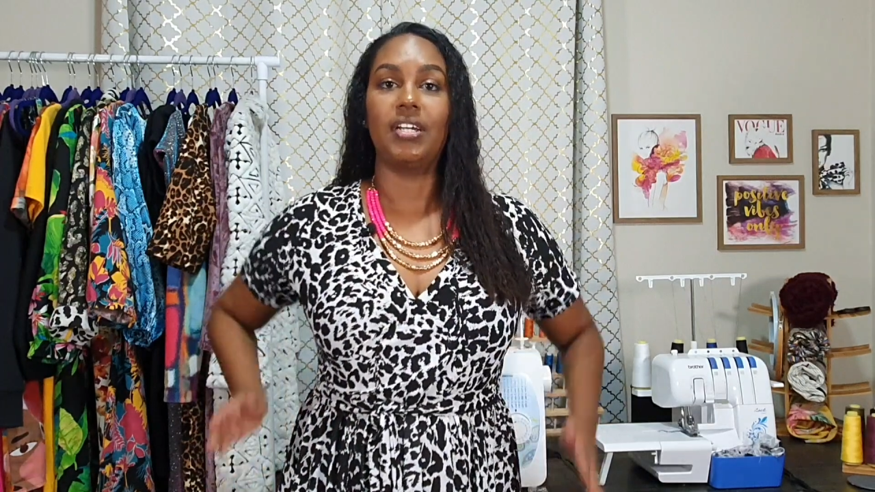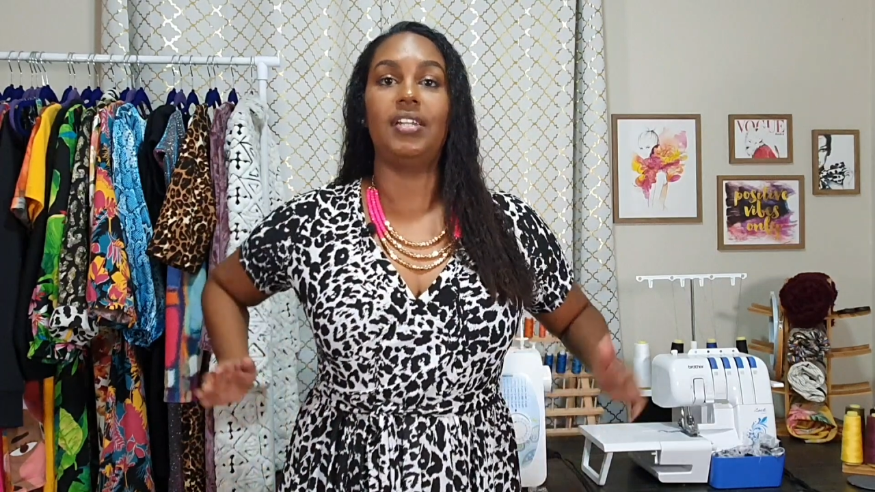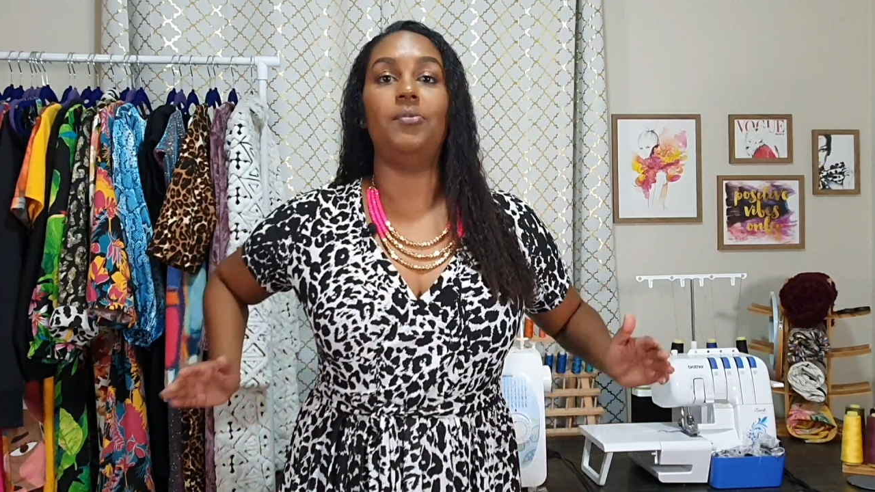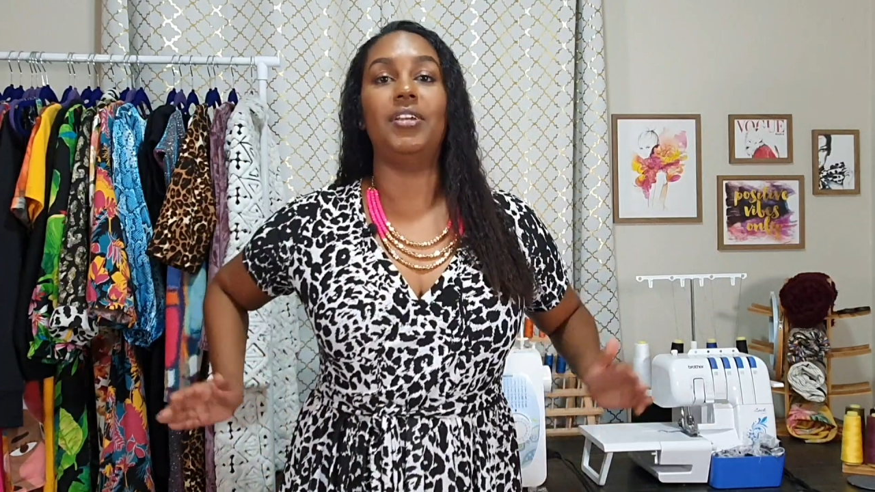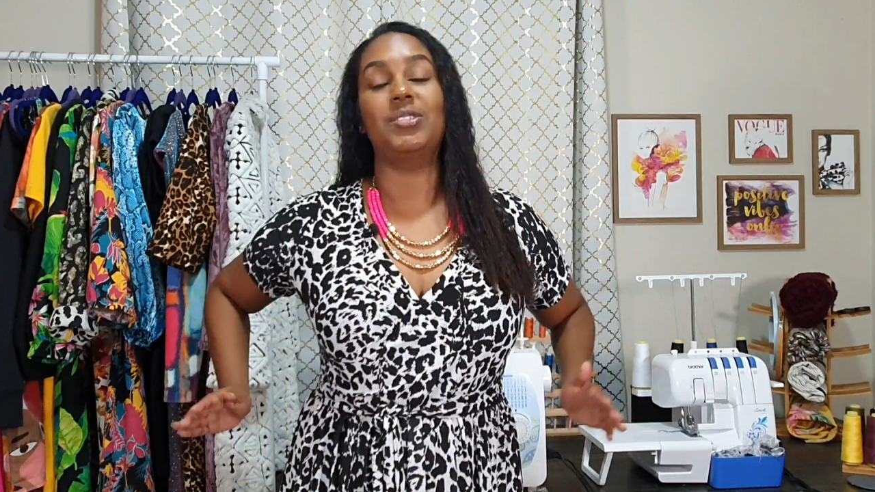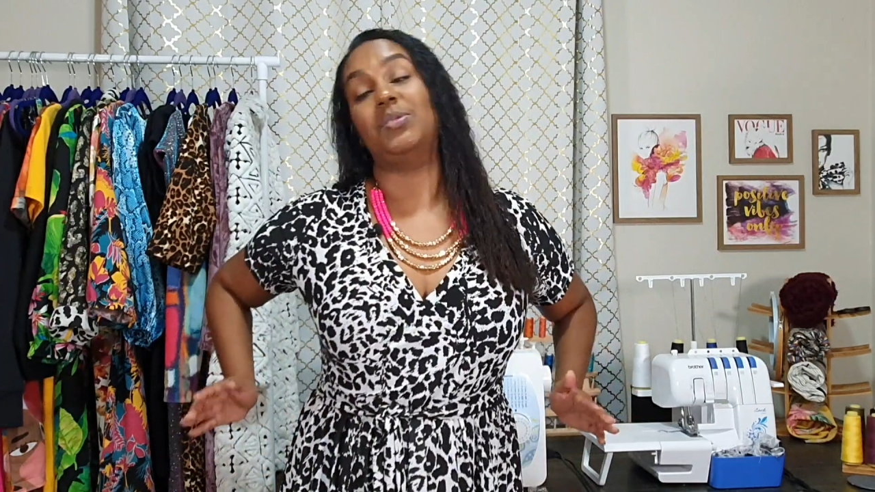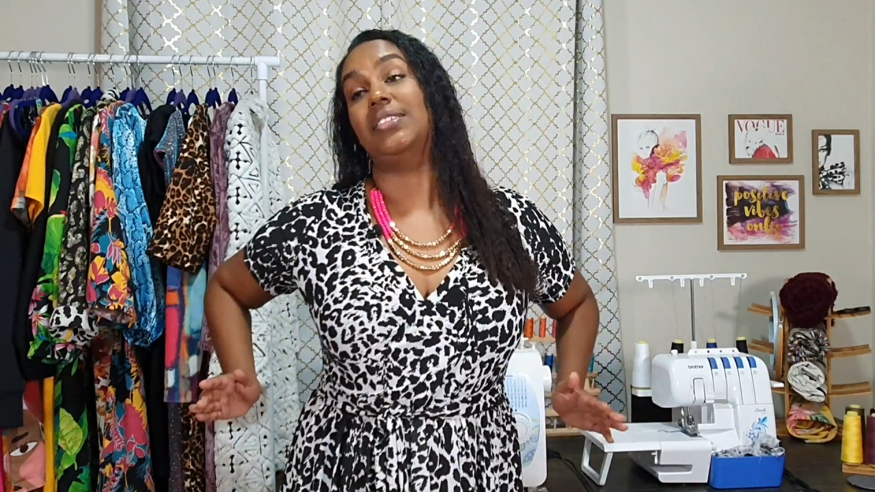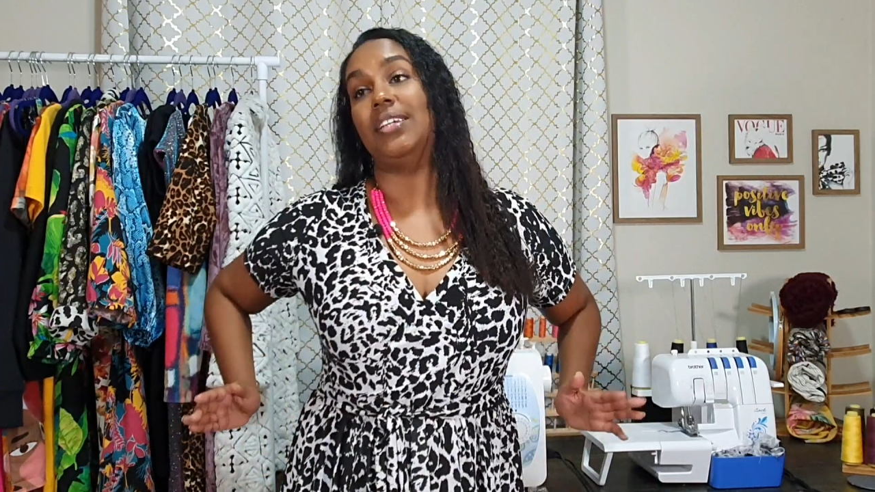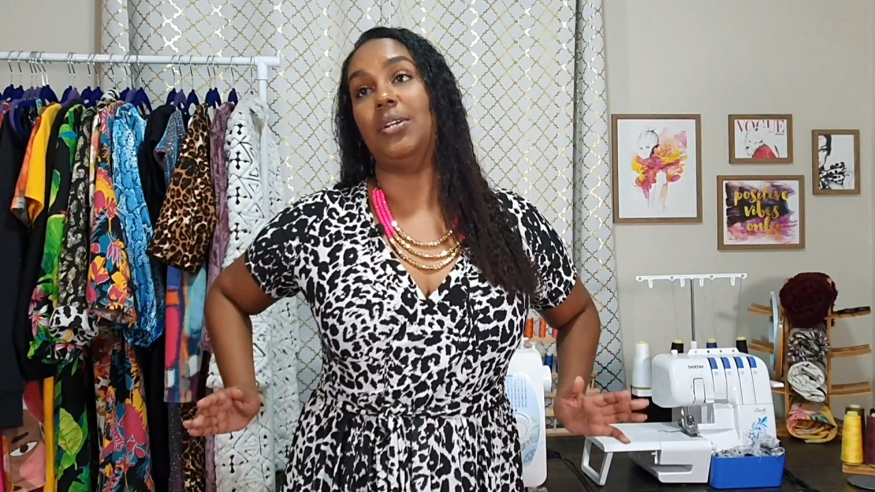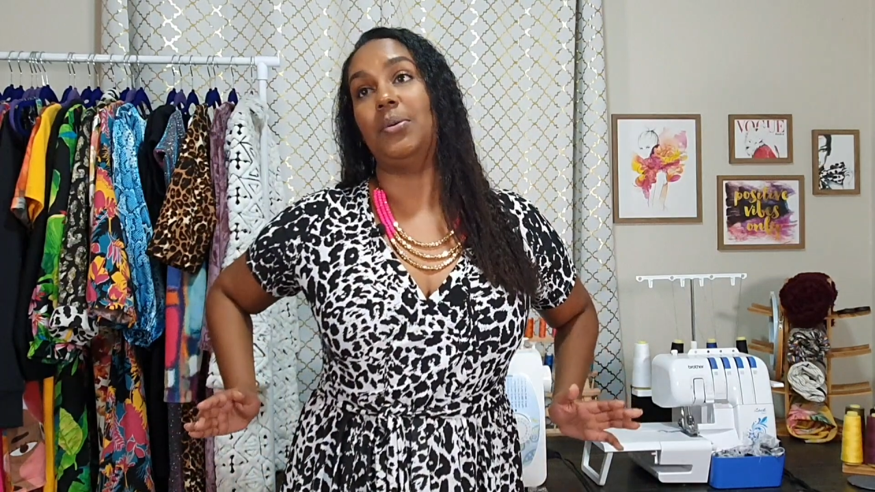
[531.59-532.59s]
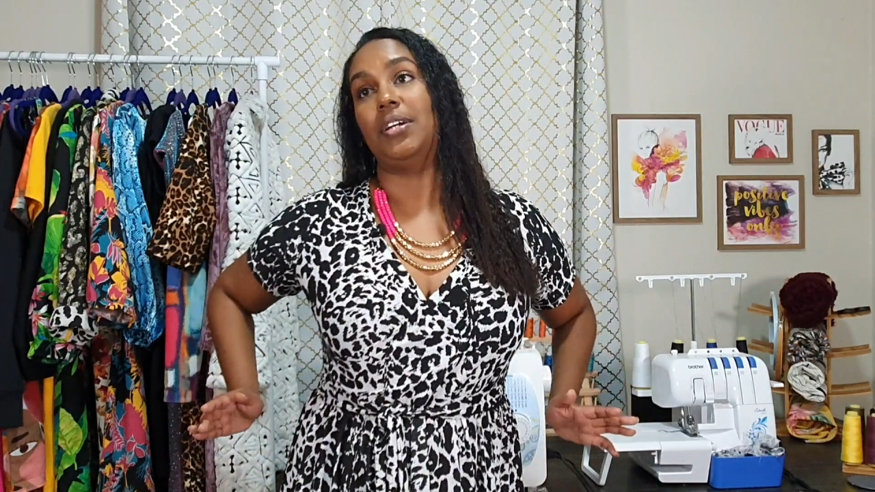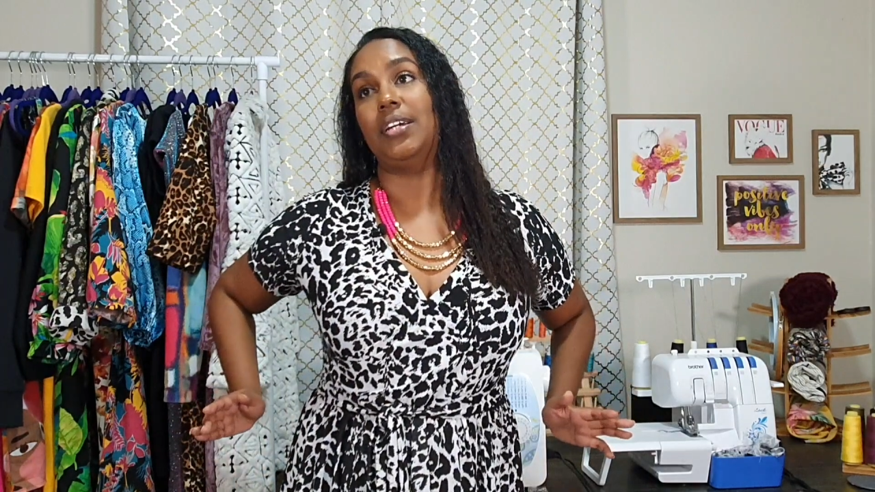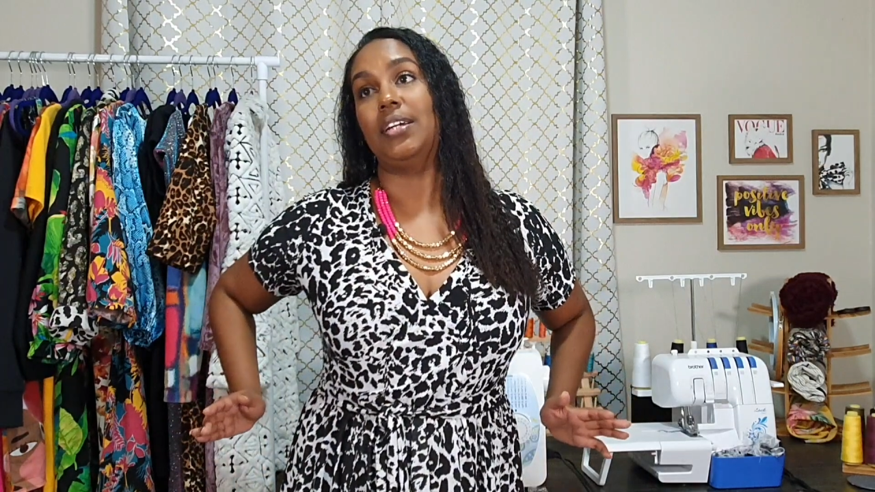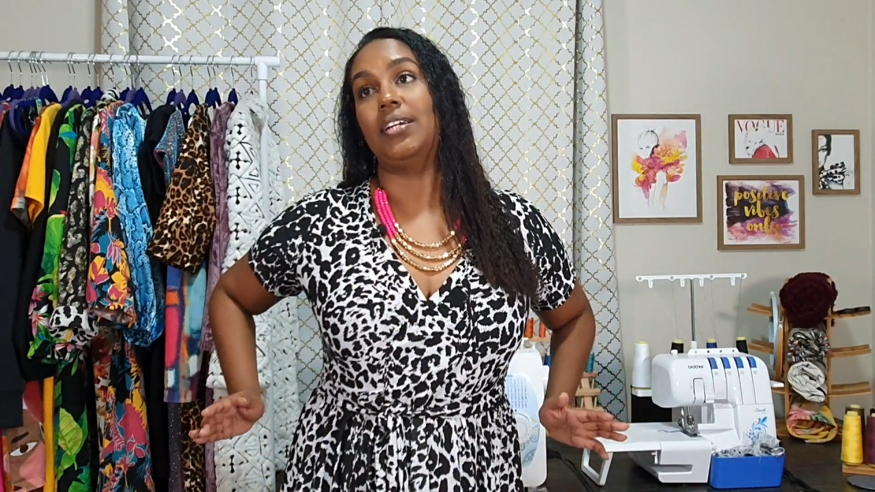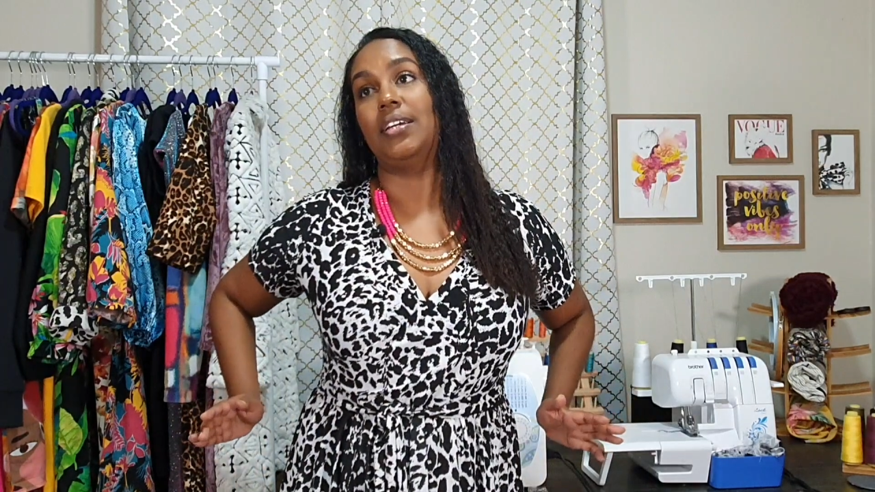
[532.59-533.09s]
the waist was still out here.